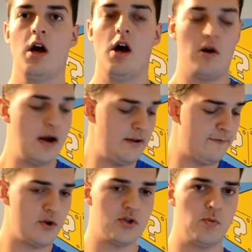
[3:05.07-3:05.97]
Alrighty,
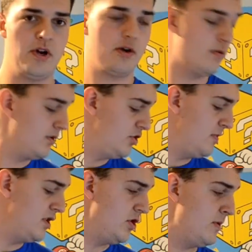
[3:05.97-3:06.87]
first we are going to be
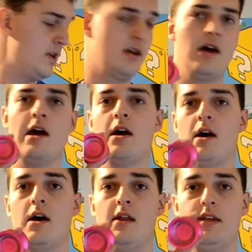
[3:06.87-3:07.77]
doing
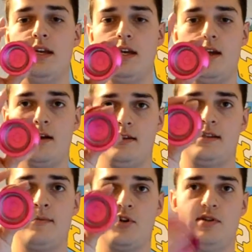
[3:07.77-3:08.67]
the
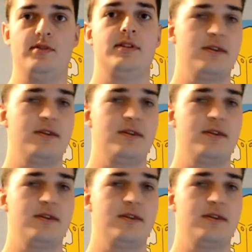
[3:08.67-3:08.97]
summer solstice